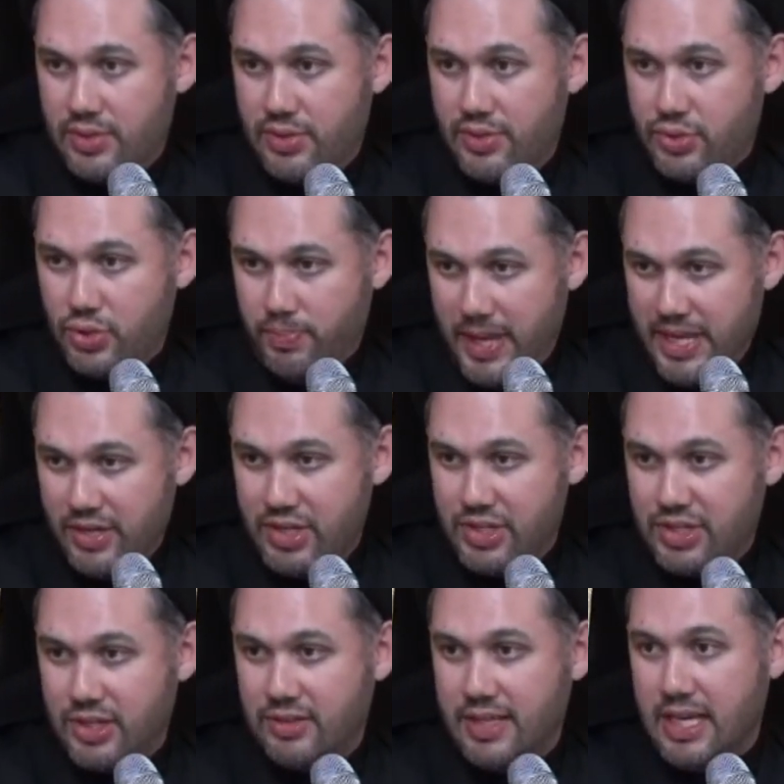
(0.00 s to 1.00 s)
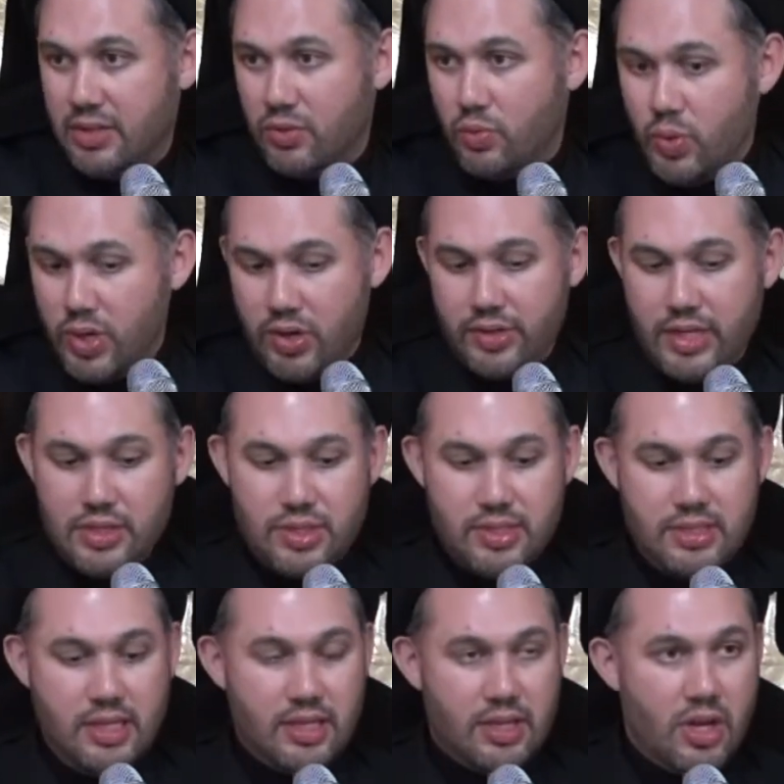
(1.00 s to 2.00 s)
Zubayris did that. Where are they
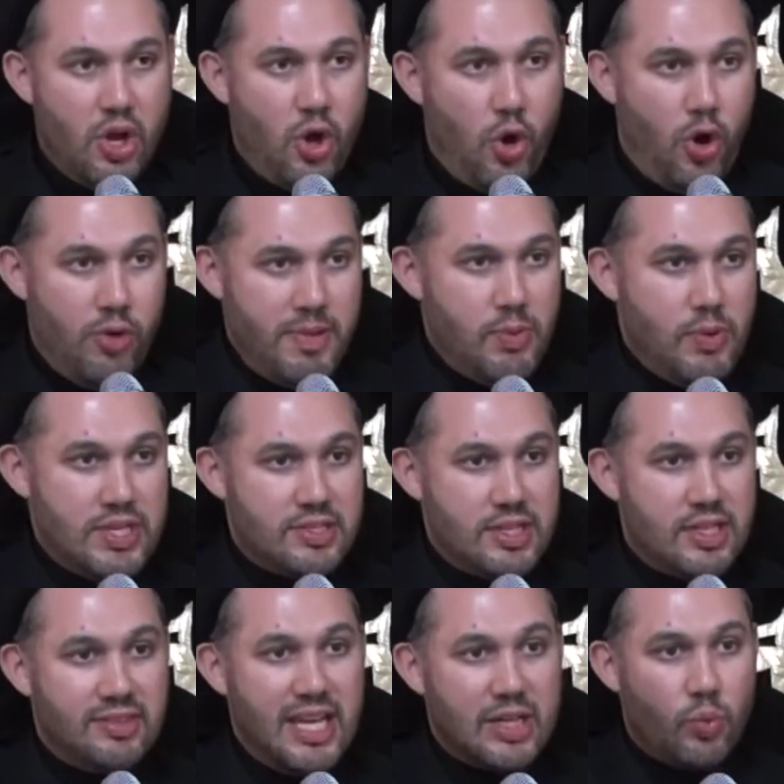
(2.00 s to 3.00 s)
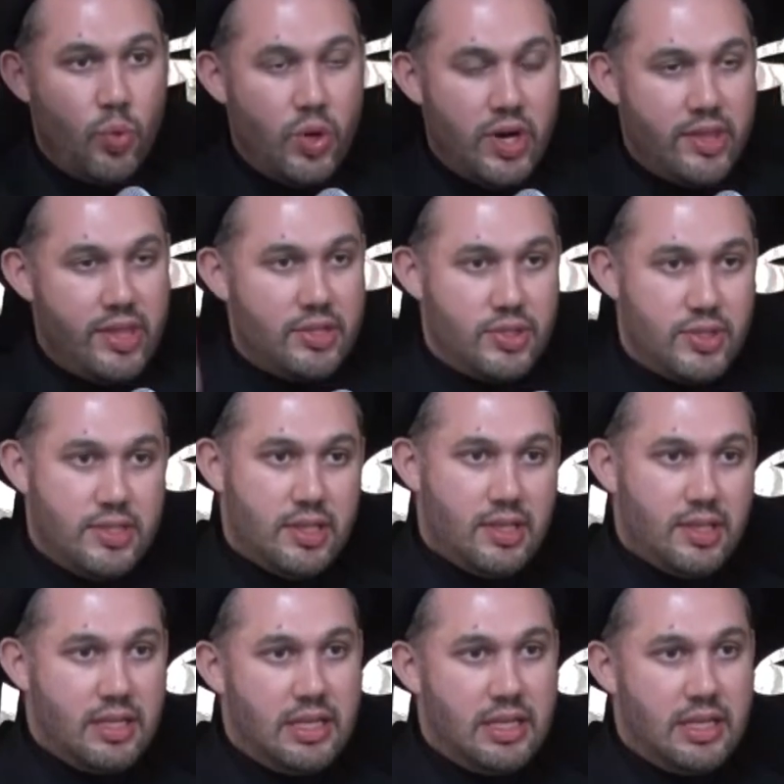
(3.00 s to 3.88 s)
today? Umaris did that. Where are they today?